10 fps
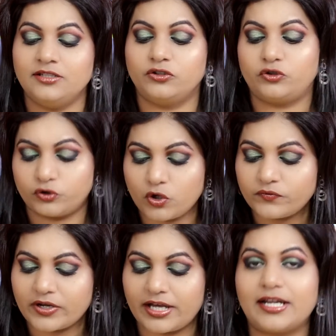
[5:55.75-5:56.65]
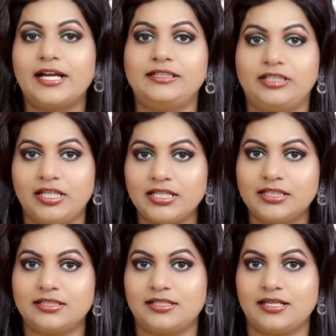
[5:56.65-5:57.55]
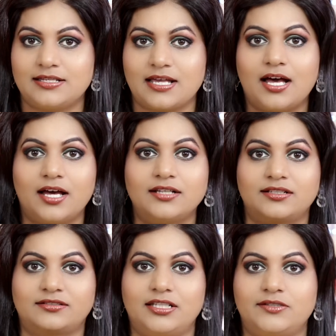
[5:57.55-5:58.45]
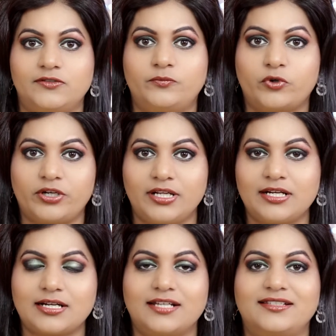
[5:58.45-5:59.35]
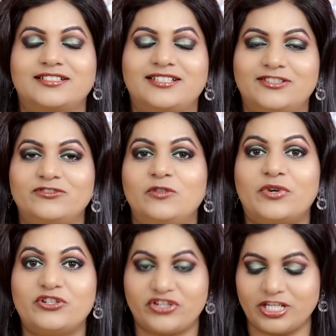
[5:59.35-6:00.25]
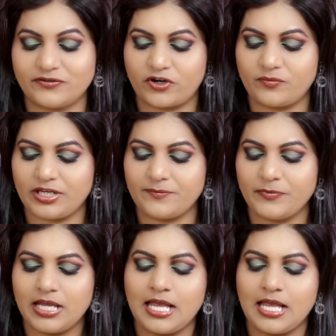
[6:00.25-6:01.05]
So far I think this is a successful product, a successful purchase for me.